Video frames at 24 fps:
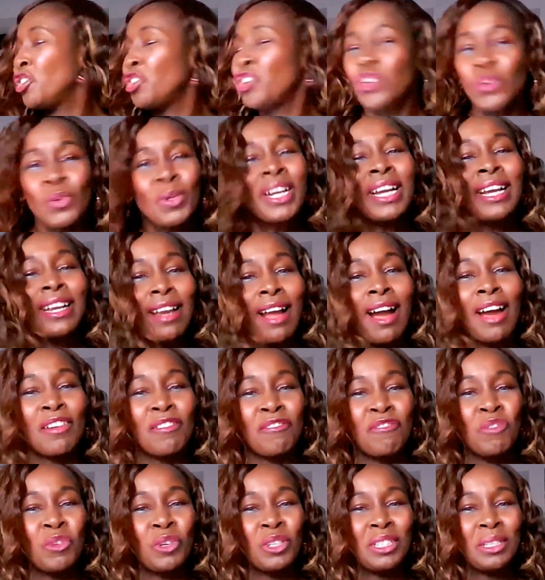you cannot
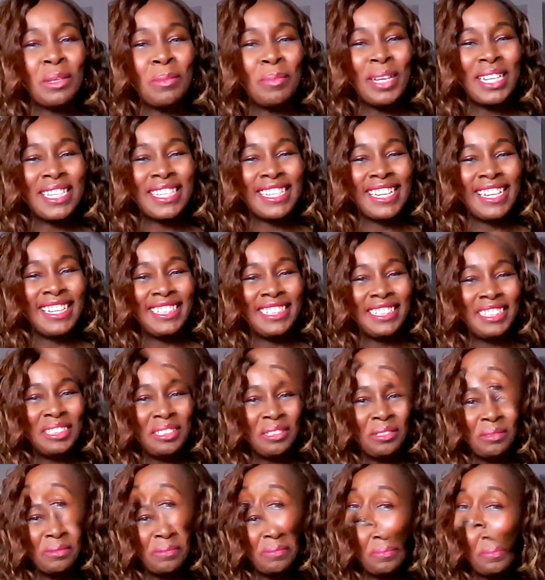afford to miss it. And last but
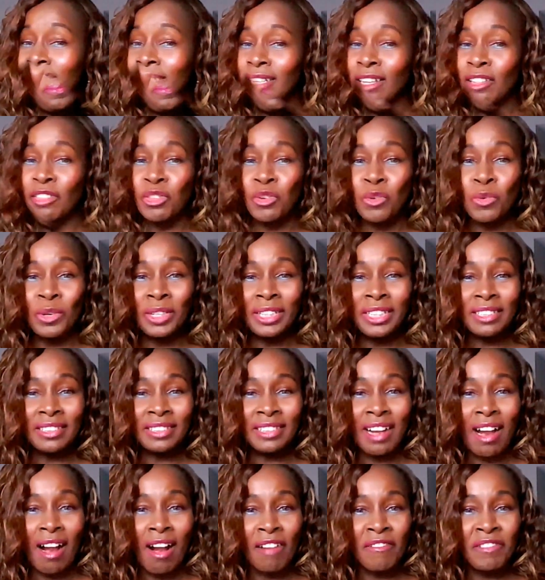not least, I'll throw a
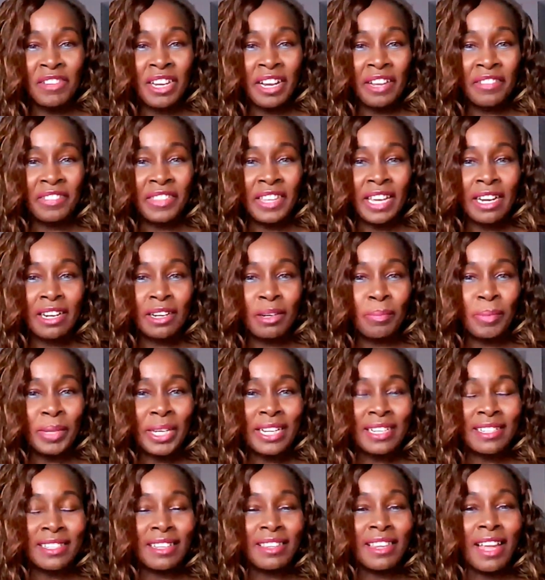little caveat there,
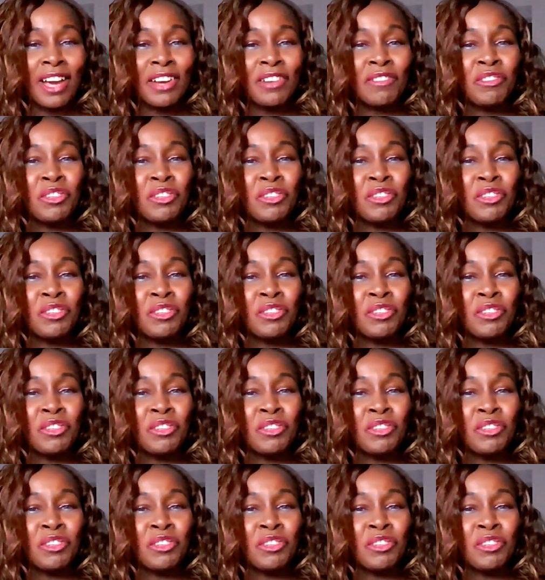because a lot